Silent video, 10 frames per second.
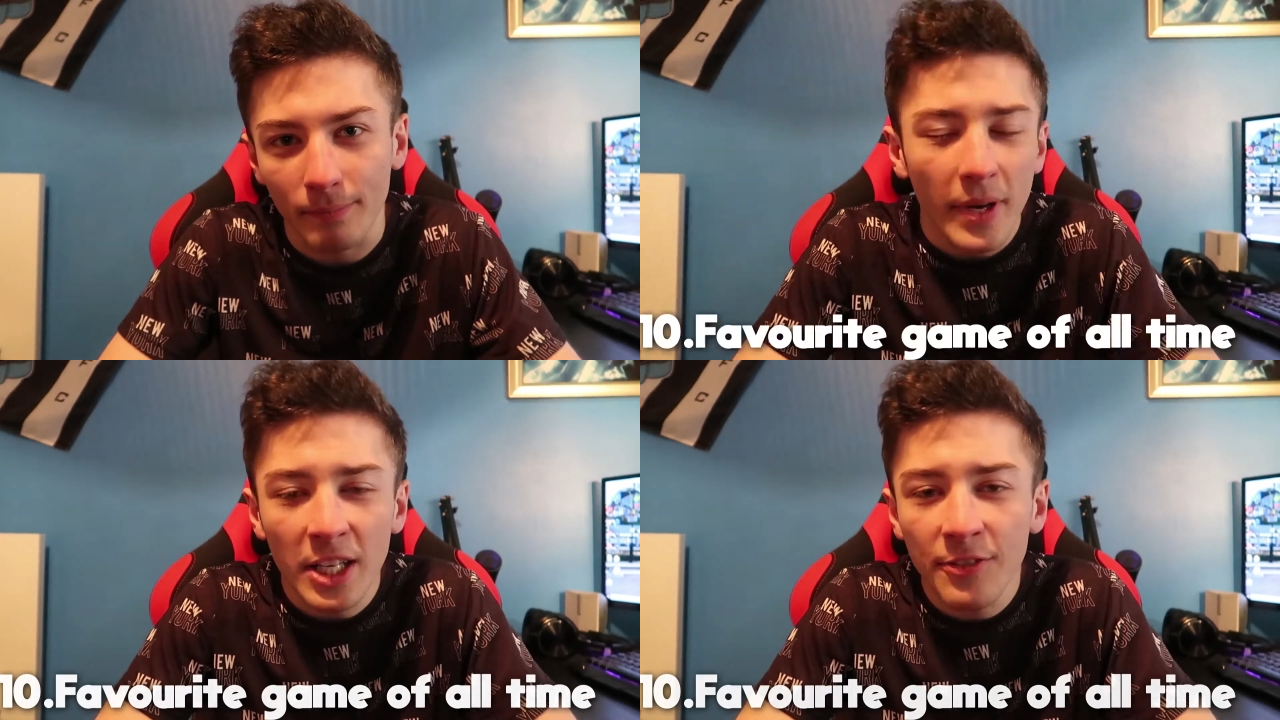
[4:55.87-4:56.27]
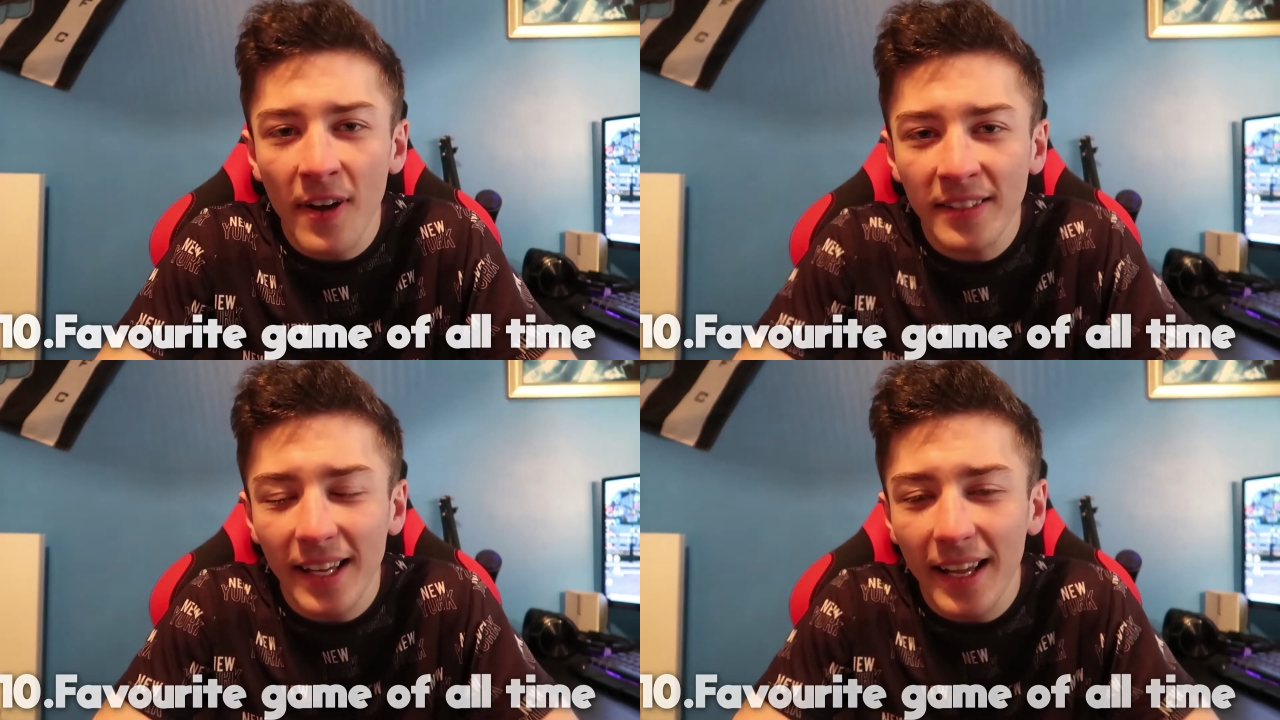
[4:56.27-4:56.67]
The next
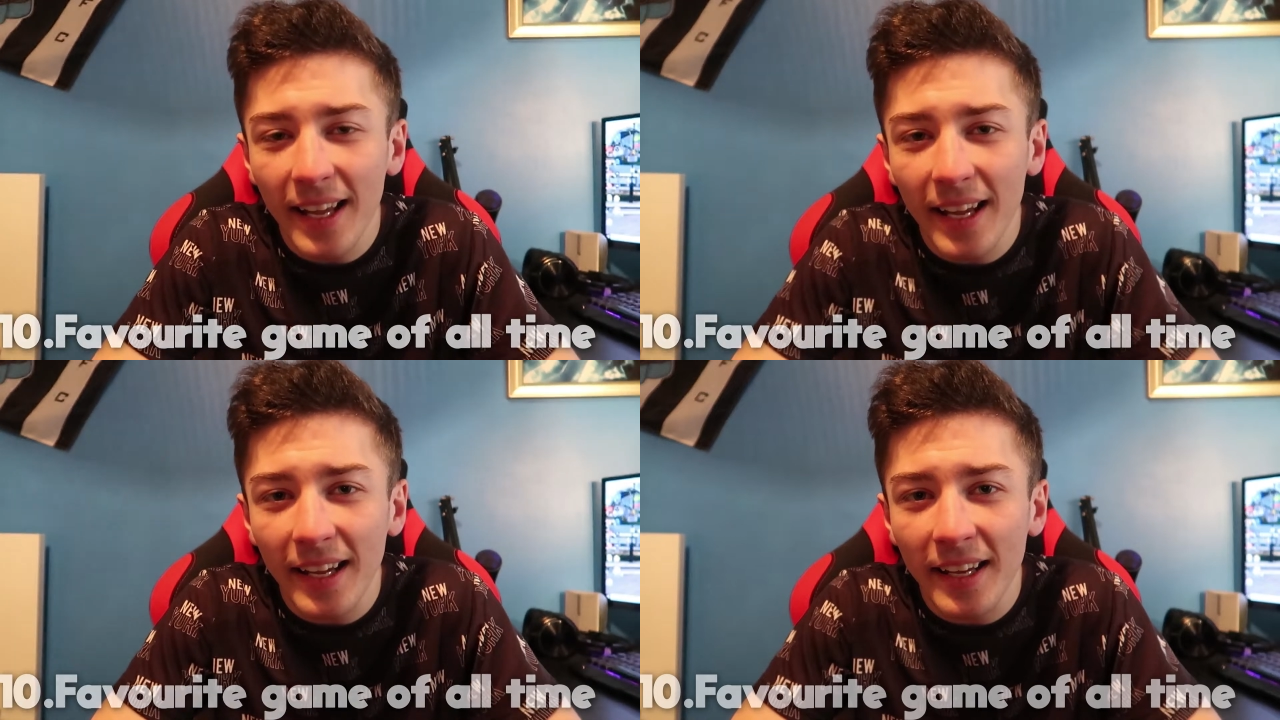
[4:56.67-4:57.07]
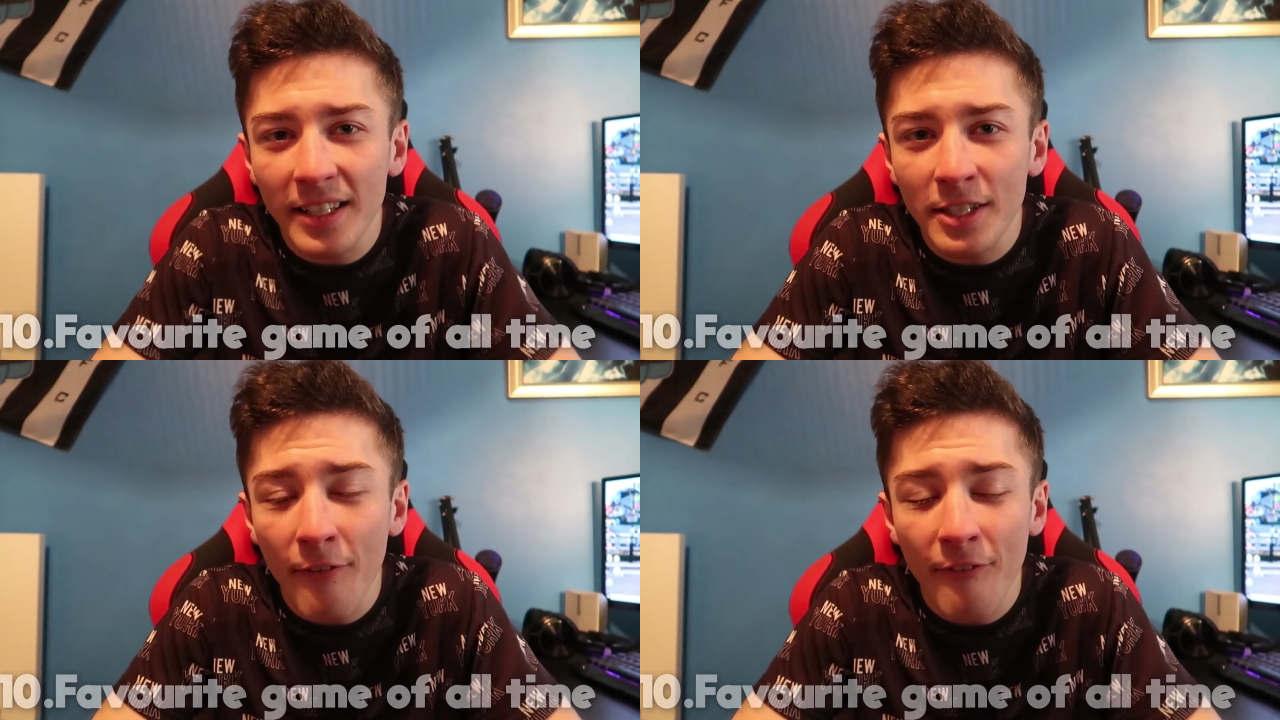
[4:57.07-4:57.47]
fact
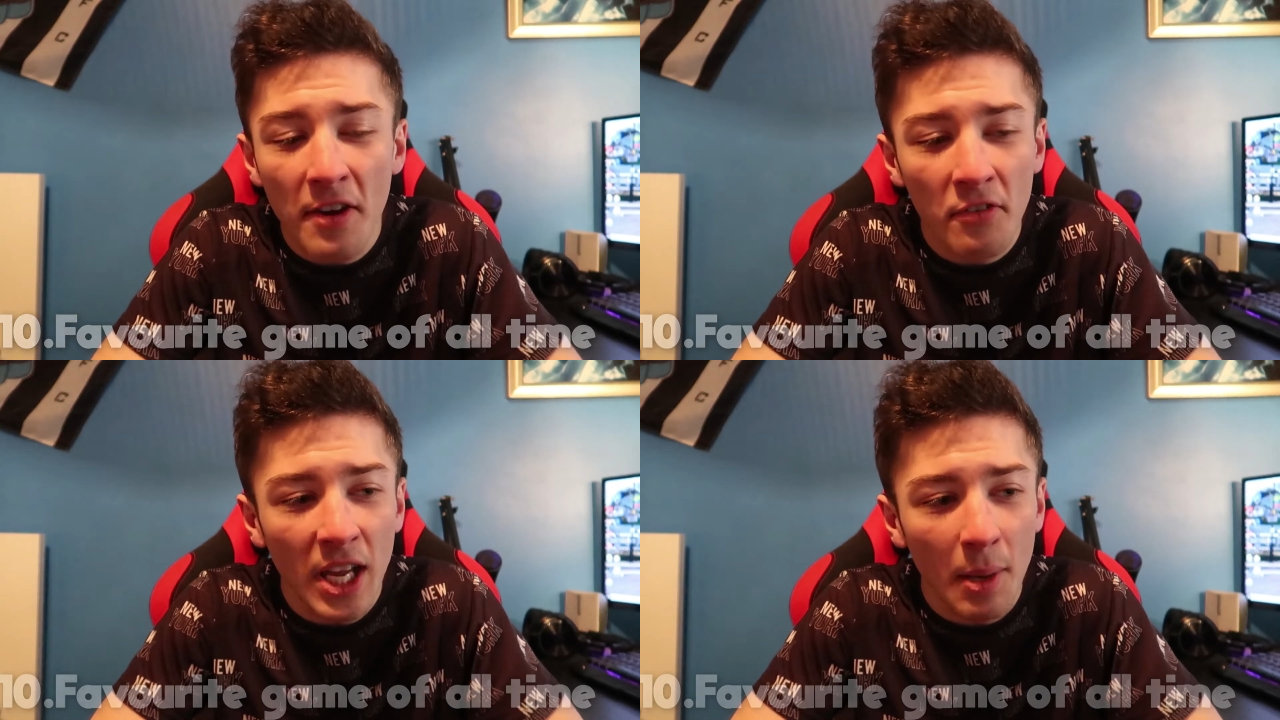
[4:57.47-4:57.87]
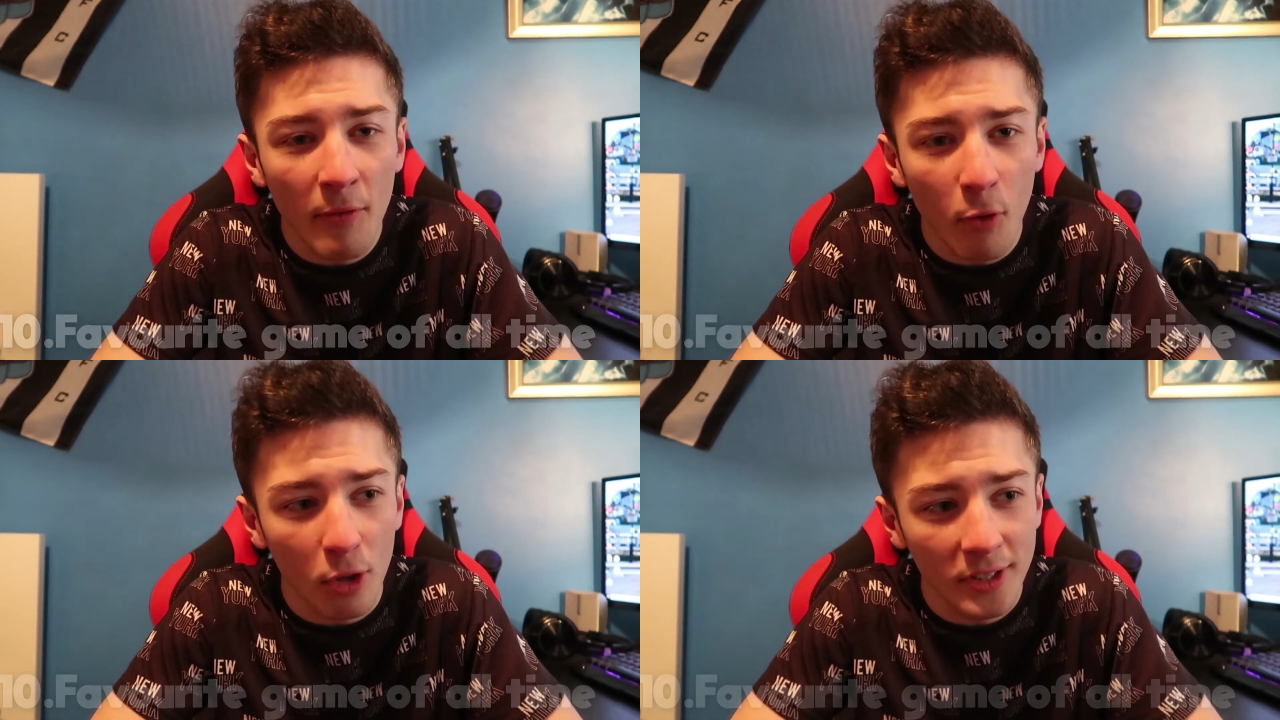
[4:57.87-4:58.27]
is favorite game
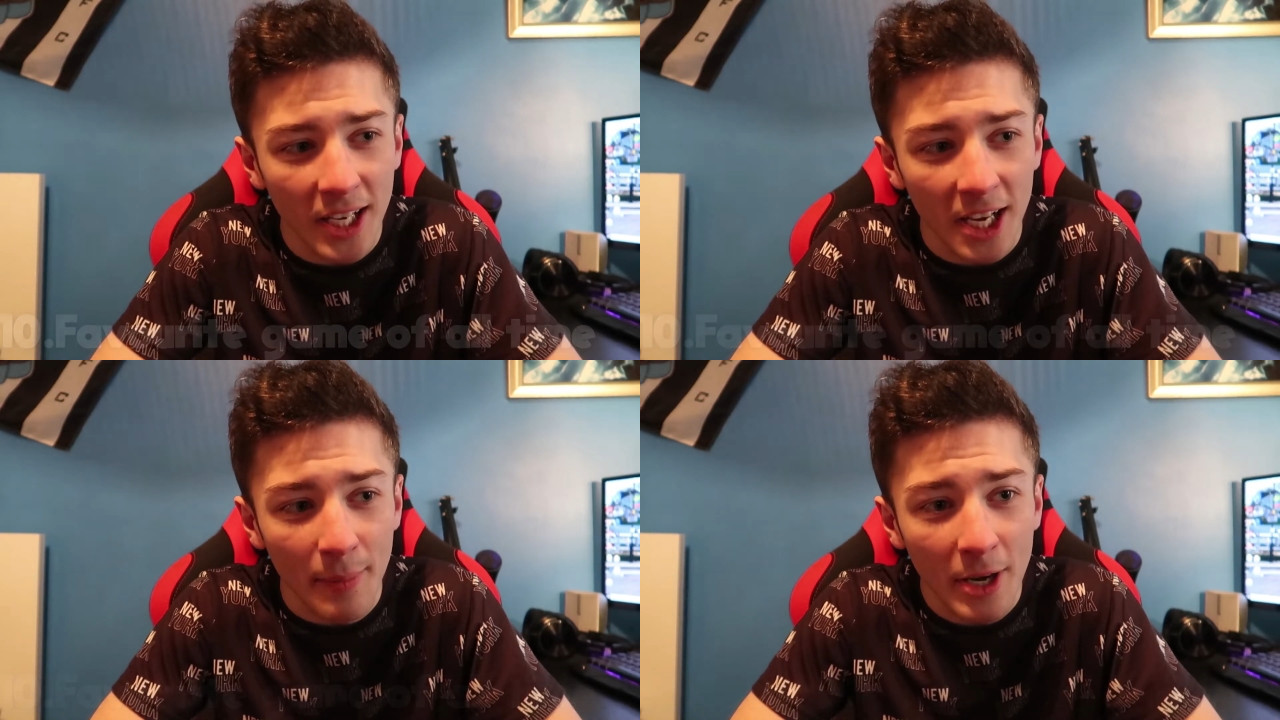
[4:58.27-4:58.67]
of all time.